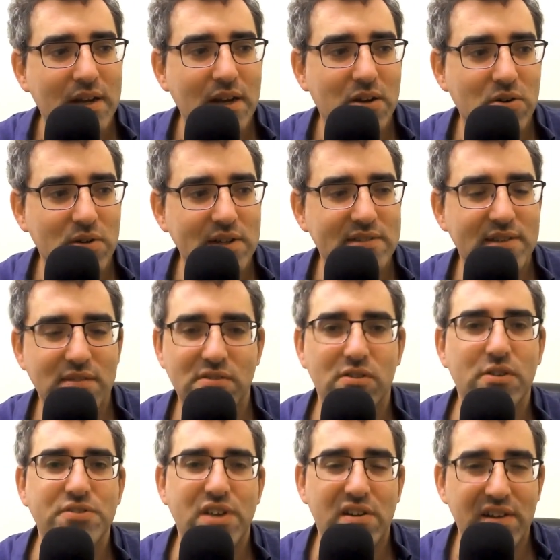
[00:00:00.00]
Of course, these are
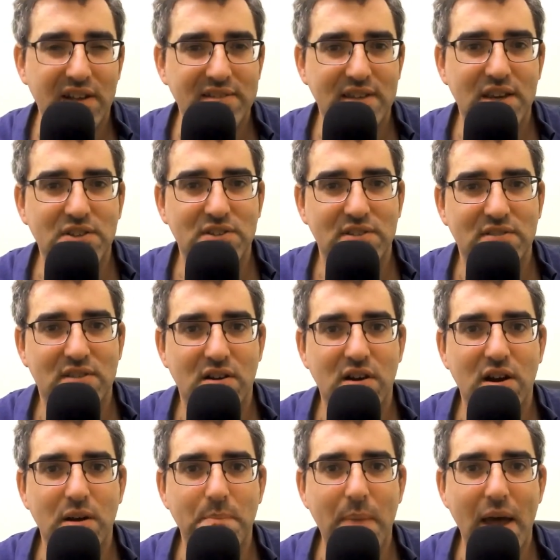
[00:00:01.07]
all generalizations. There
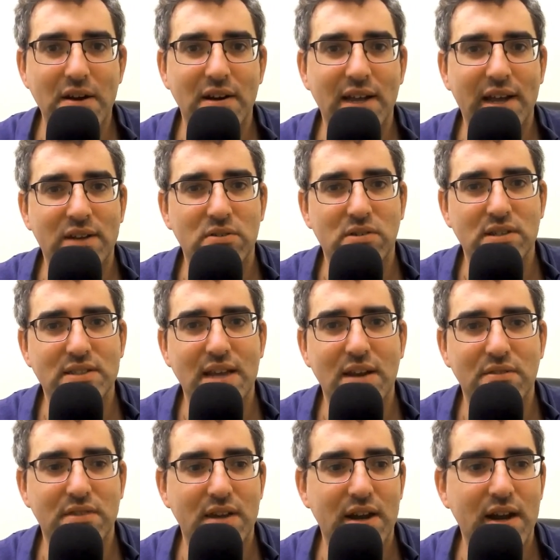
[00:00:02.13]
are better landlords
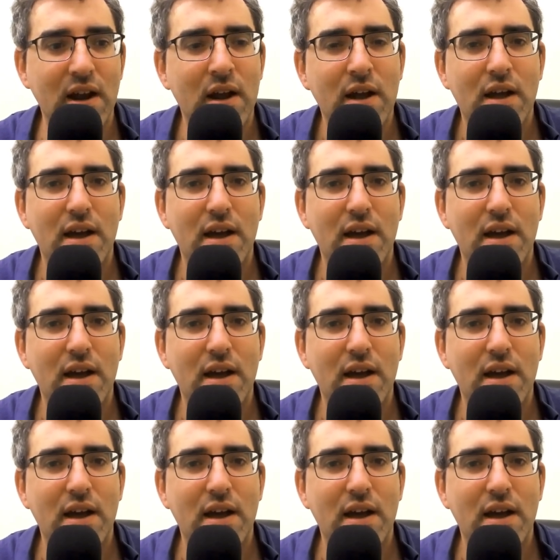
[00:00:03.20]
out there,